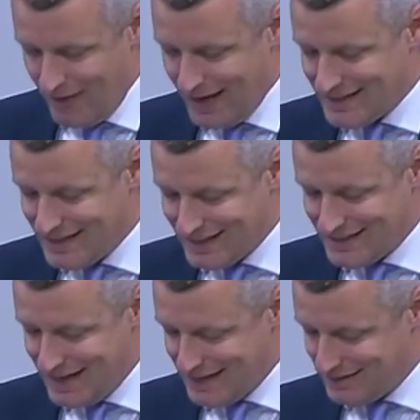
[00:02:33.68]
and that is
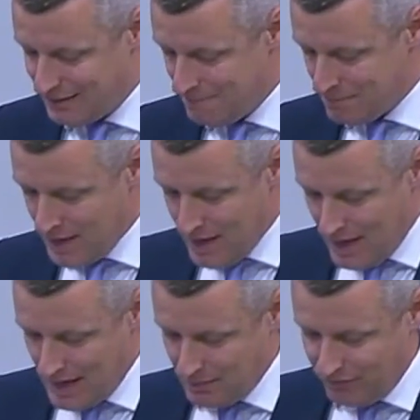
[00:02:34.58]
Nancy Astor.
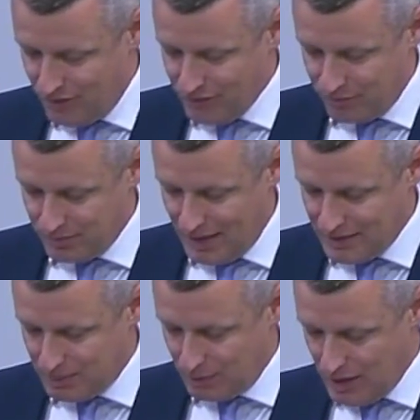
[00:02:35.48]
As my friend from
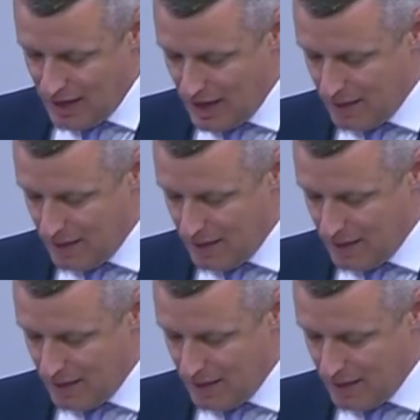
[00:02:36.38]
Canterbury